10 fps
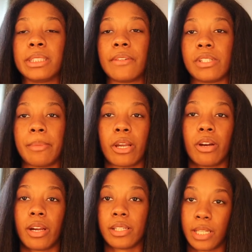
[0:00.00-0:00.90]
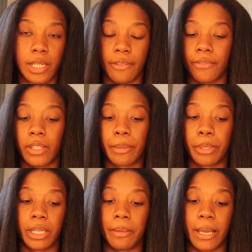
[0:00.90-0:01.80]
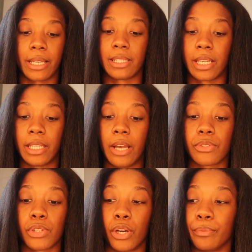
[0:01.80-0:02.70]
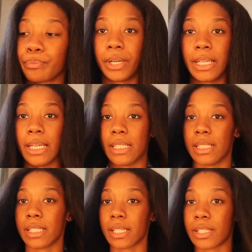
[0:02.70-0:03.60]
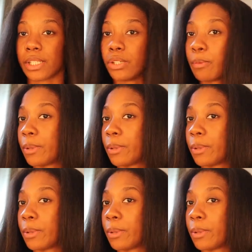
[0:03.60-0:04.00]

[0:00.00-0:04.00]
of the stuff is in my car because I didn't feel like bringing it back inside the house. So we're going to get into this silk